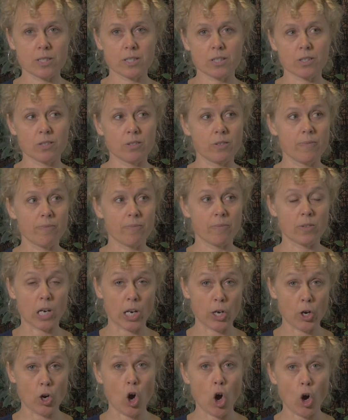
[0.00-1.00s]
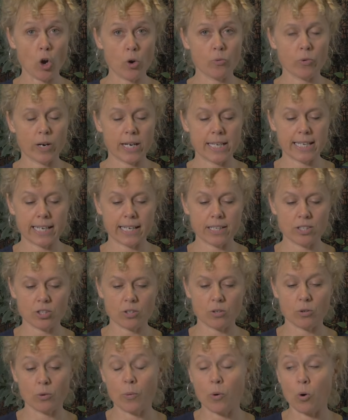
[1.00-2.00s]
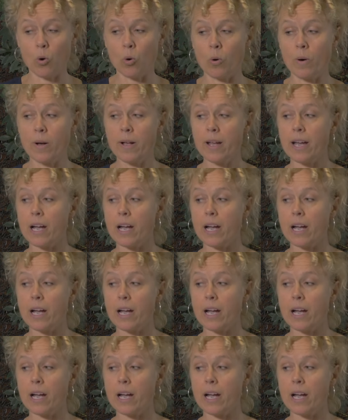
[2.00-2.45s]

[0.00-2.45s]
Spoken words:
to a known radiation or